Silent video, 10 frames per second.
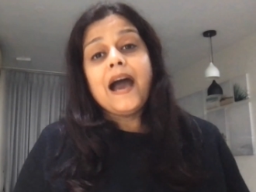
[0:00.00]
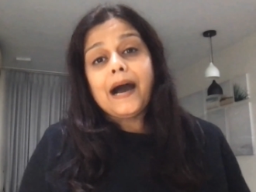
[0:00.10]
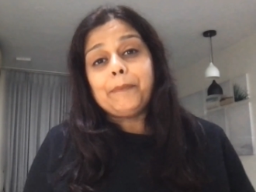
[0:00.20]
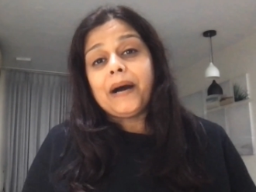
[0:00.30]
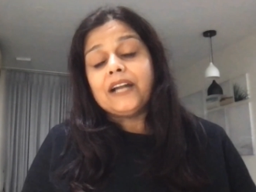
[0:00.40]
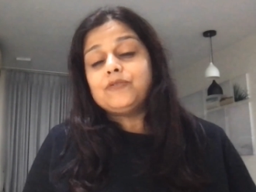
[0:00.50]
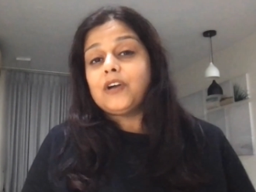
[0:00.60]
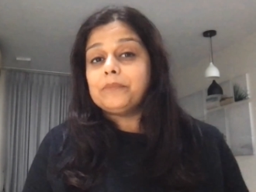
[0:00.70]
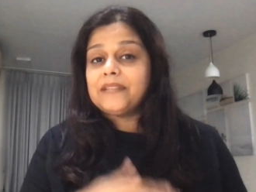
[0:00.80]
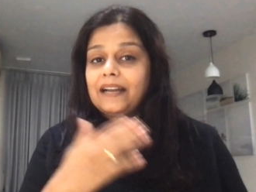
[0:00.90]
Apart
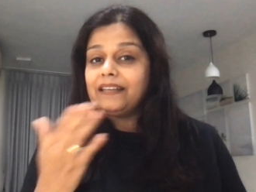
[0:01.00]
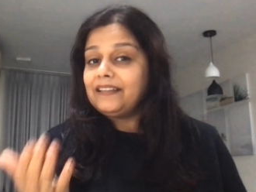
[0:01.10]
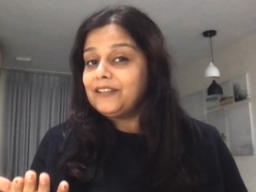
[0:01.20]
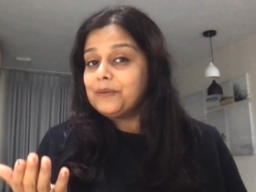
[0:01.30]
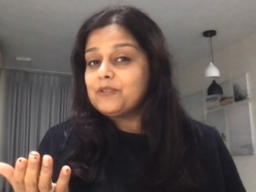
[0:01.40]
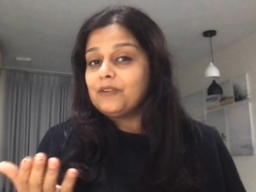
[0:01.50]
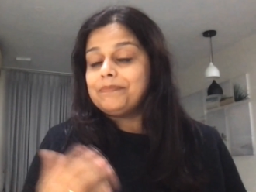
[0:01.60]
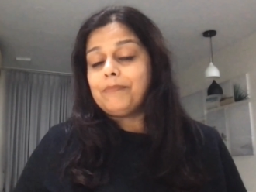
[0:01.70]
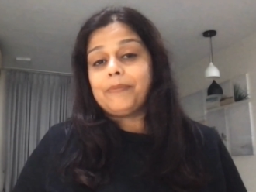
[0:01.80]
from that, in terms of